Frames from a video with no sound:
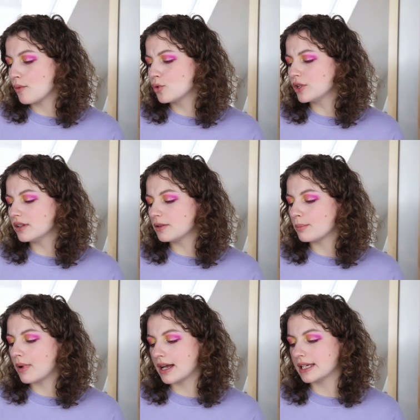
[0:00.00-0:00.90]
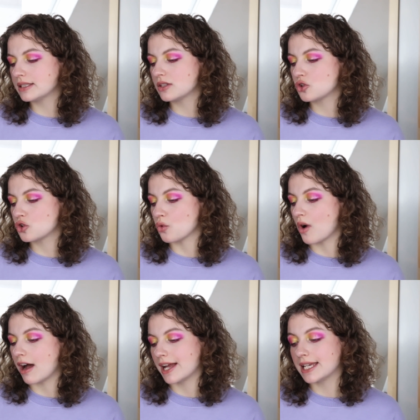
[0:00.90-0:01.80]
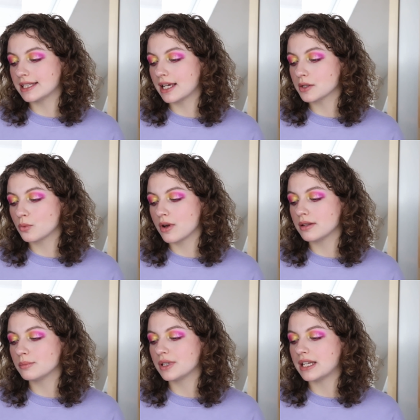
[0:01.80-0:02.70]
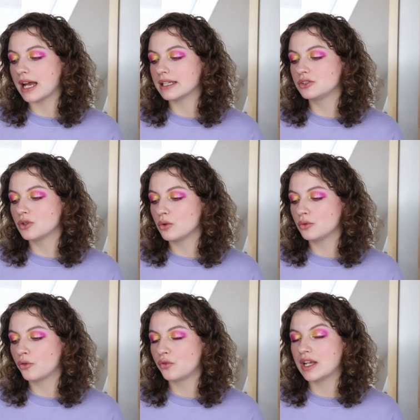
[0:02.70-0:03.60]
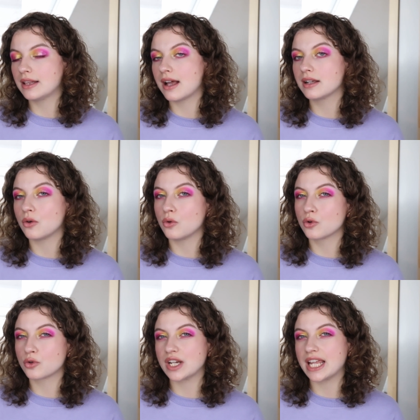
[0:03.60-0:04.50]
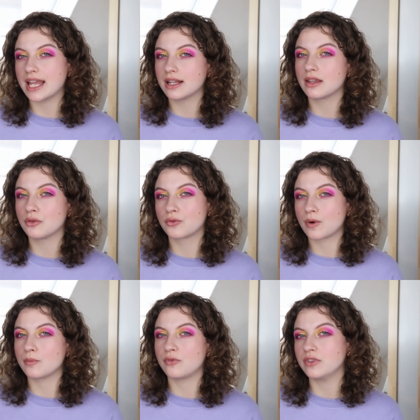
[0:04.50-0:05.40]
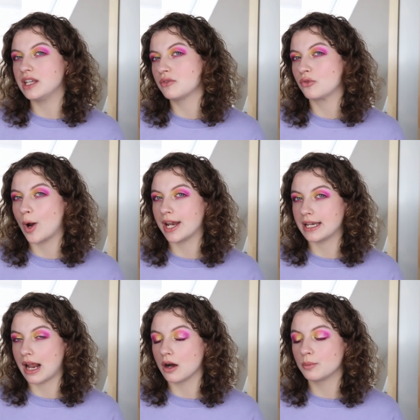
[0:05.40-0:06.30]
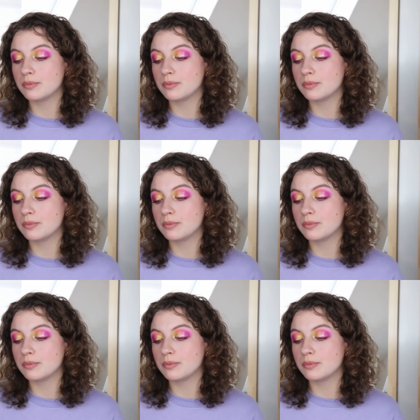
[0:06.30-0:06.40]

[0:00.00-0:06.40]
I wouldn't mind trying that one, but I don't feel like ordering anything from Vieve right now.